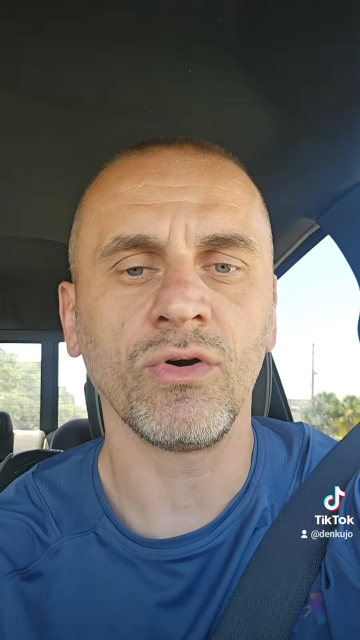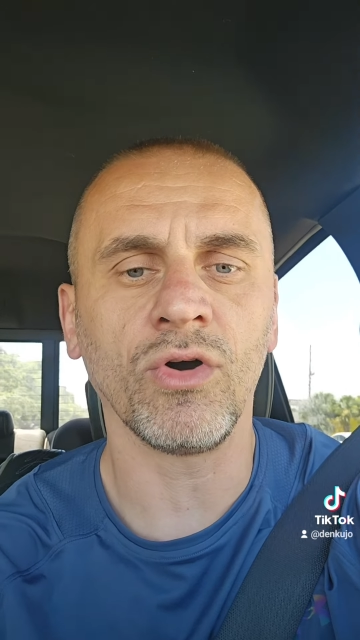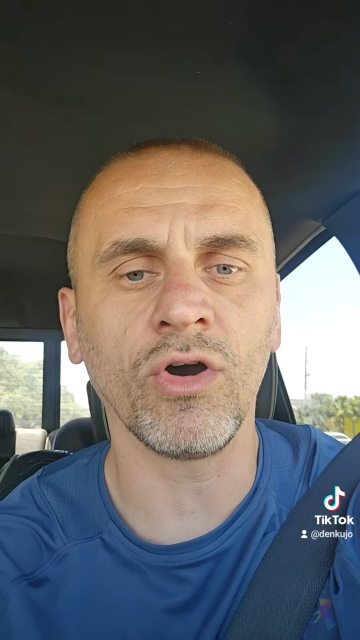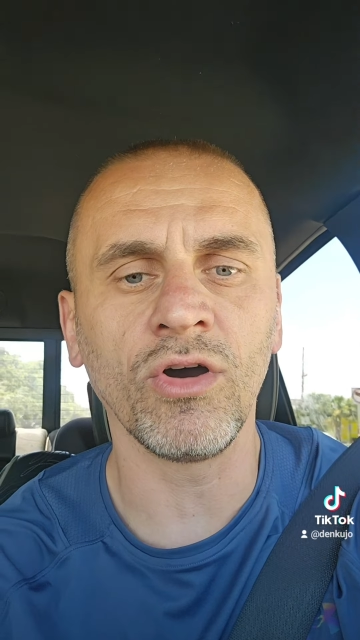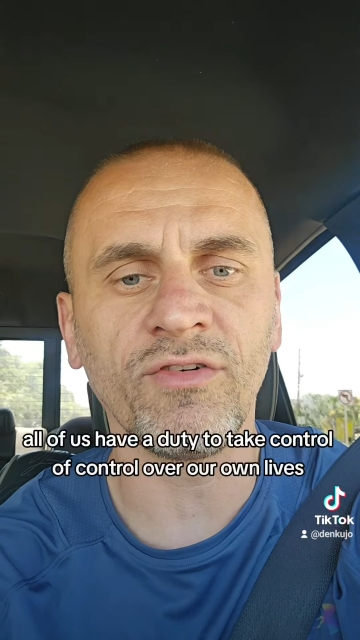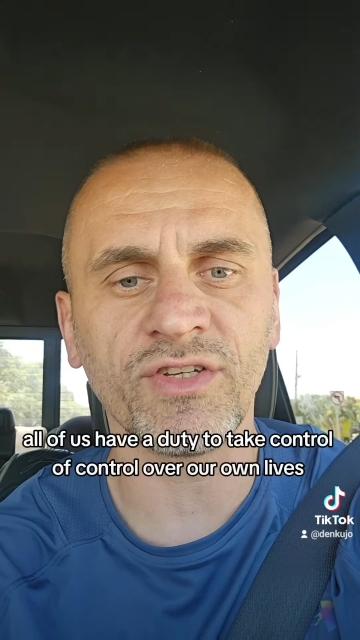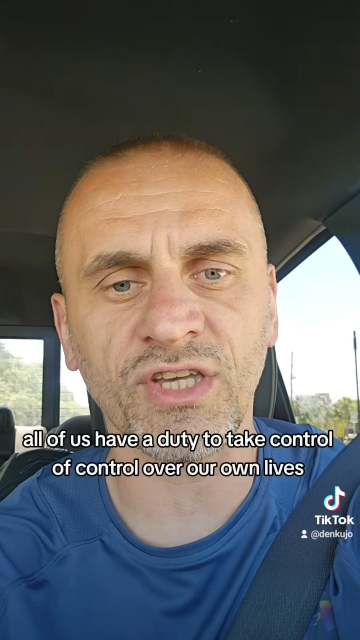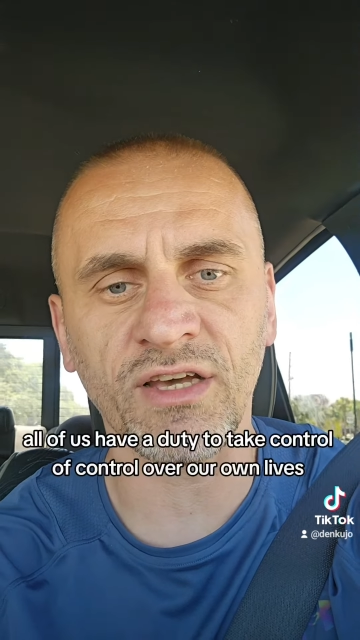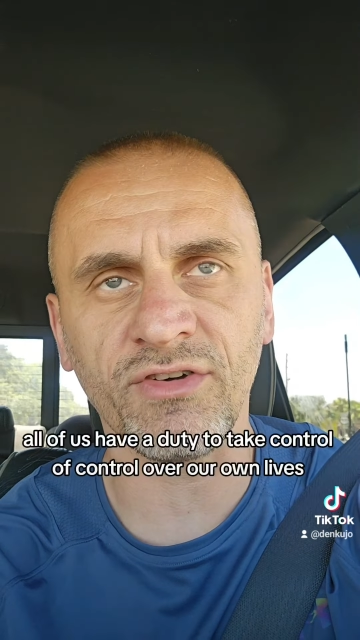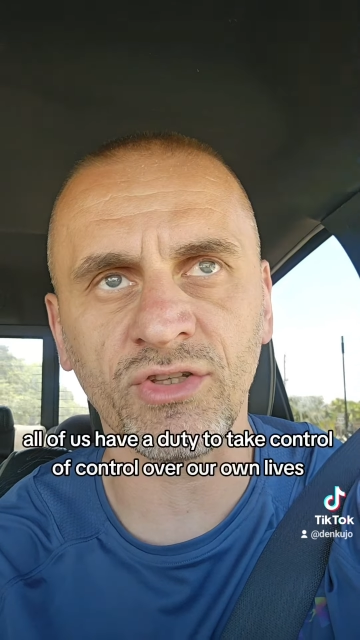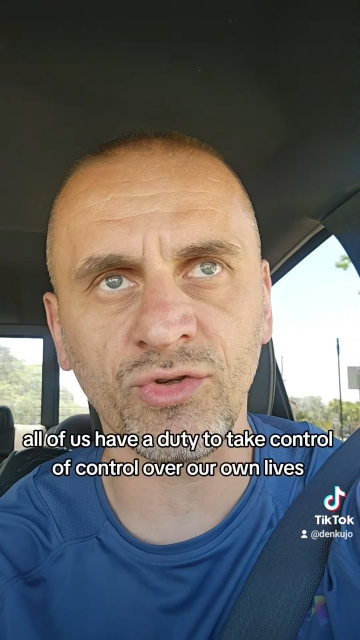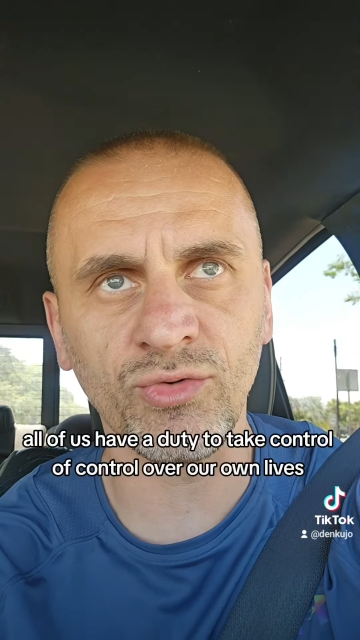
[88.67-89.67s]
All of us
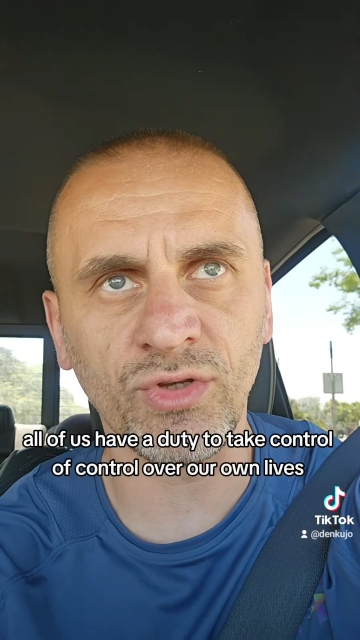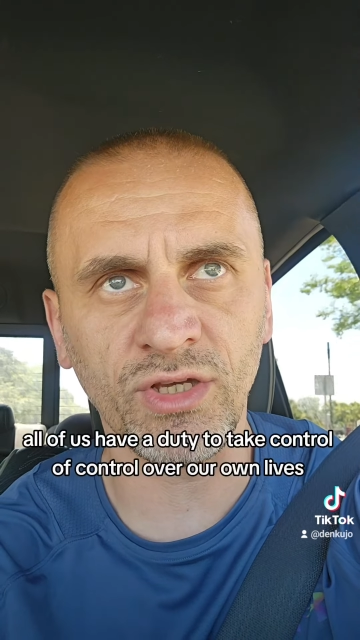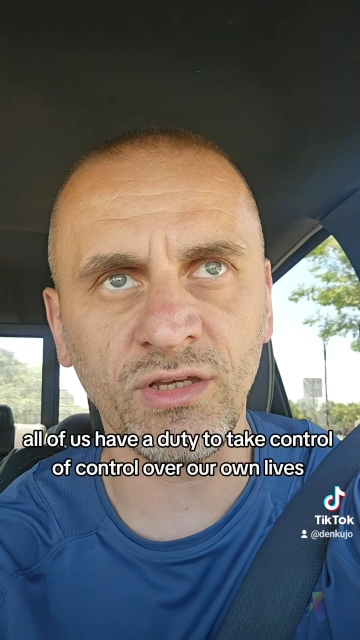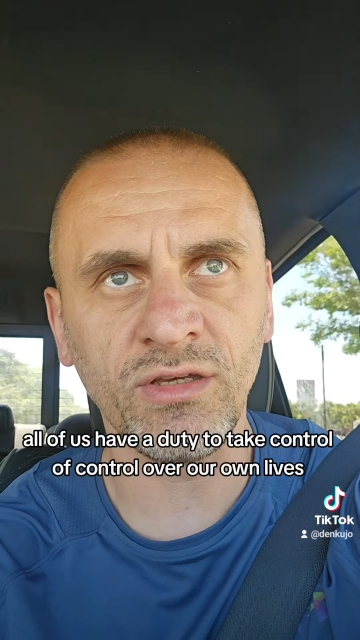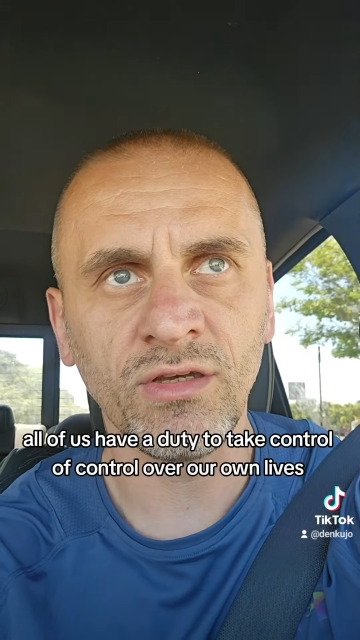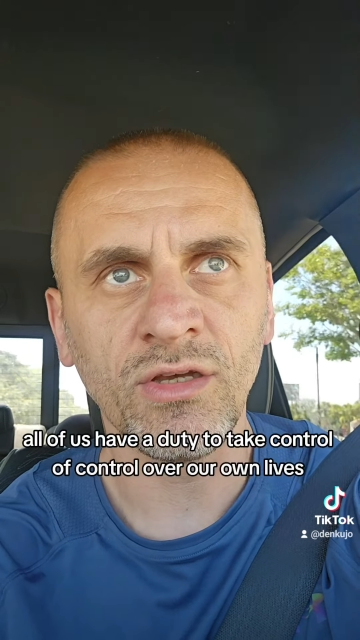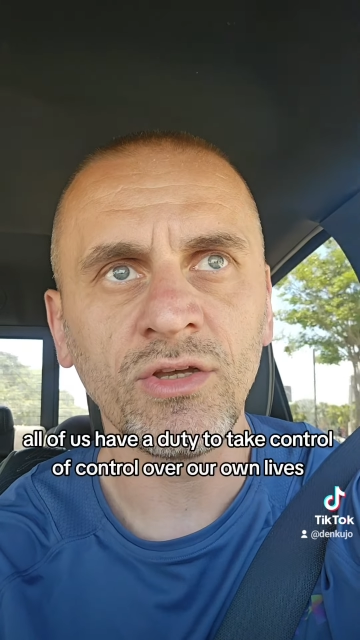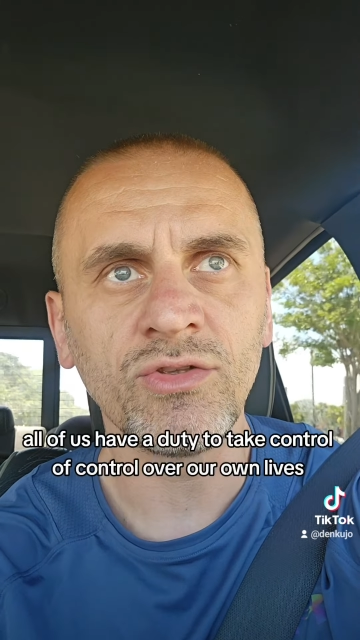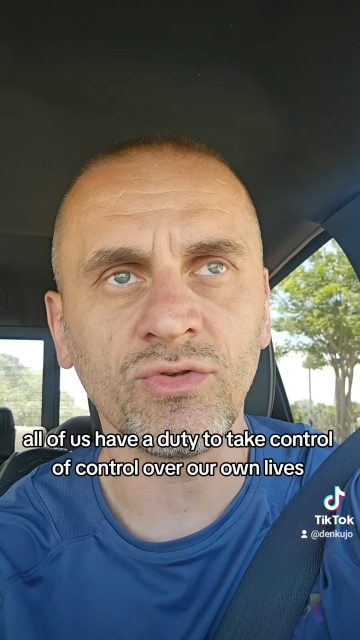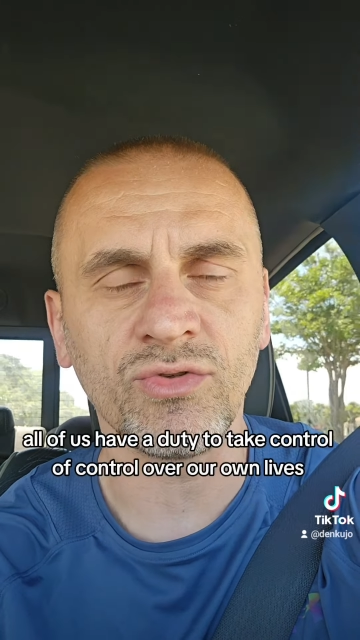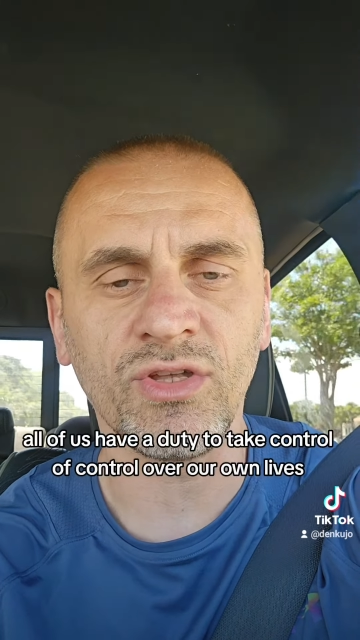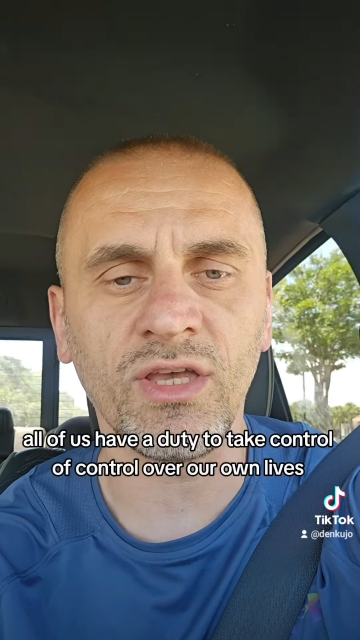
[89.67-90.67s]
have a duty
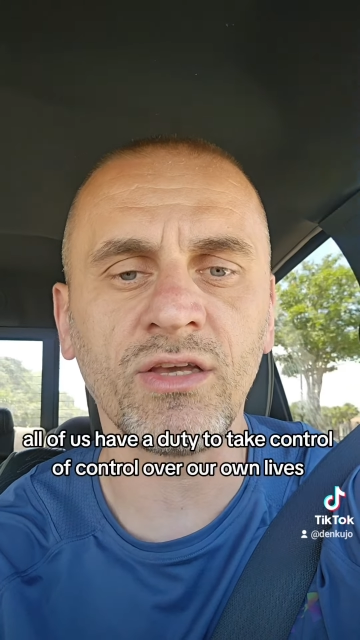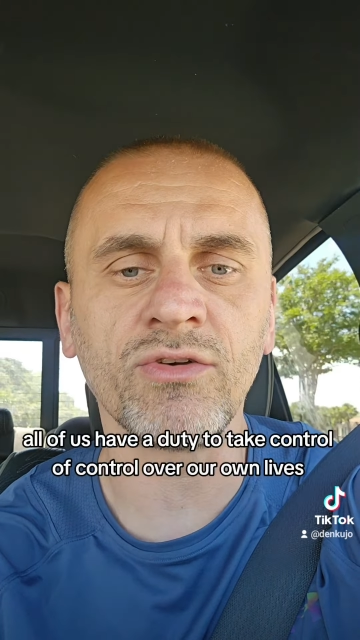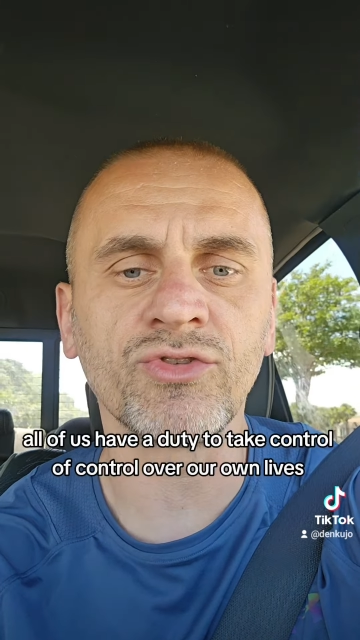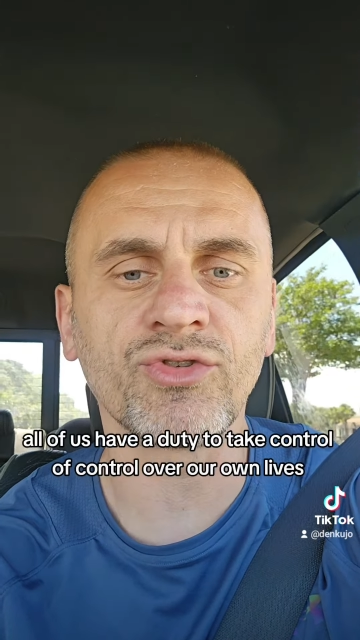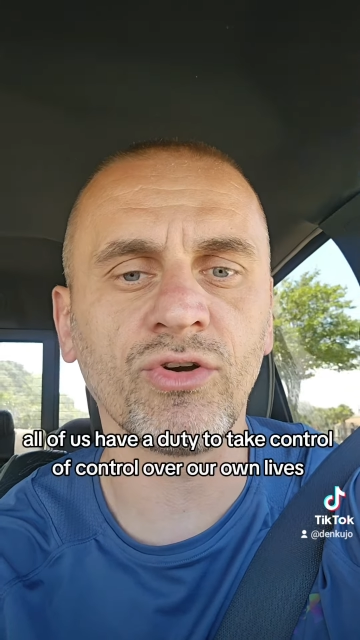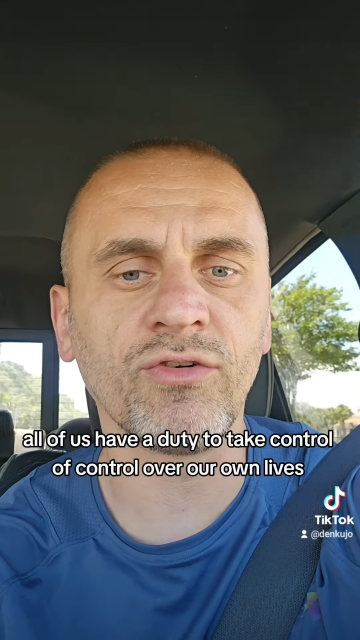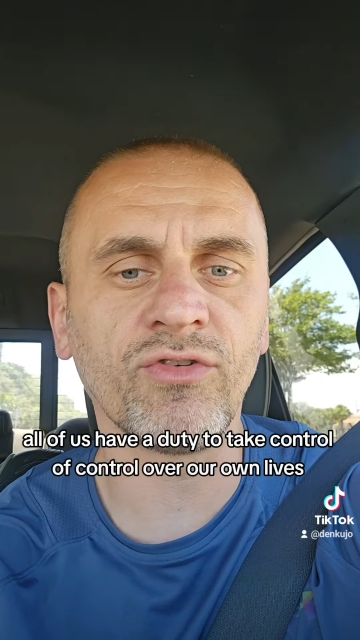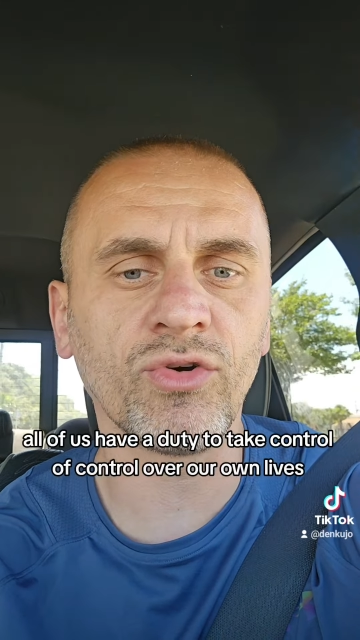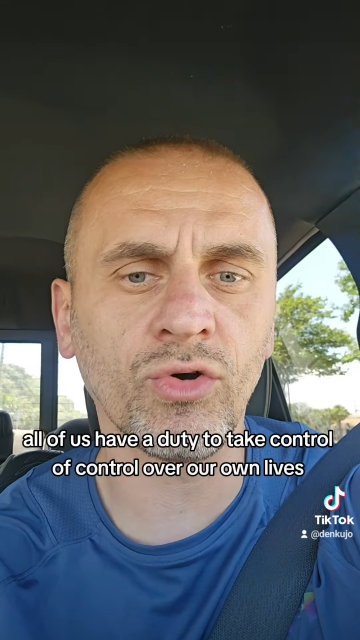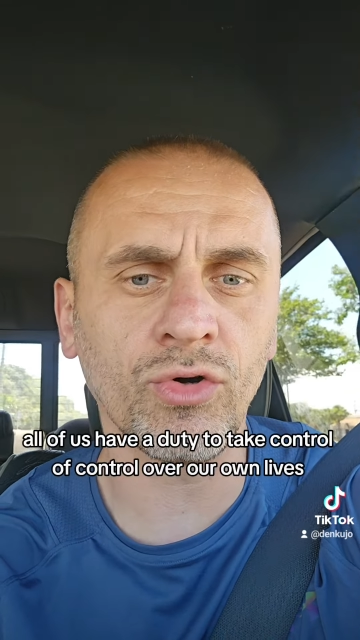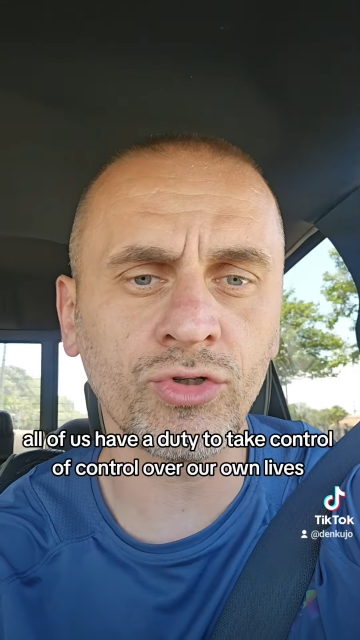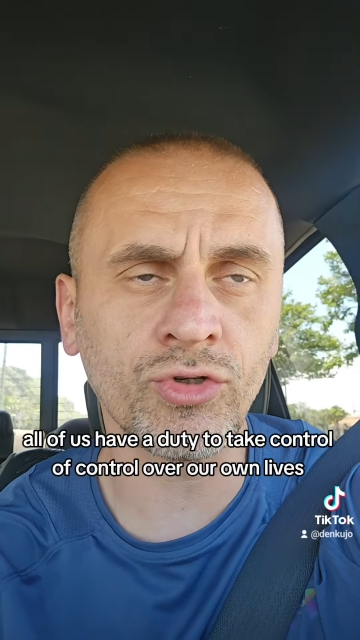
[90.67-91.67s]
to take control,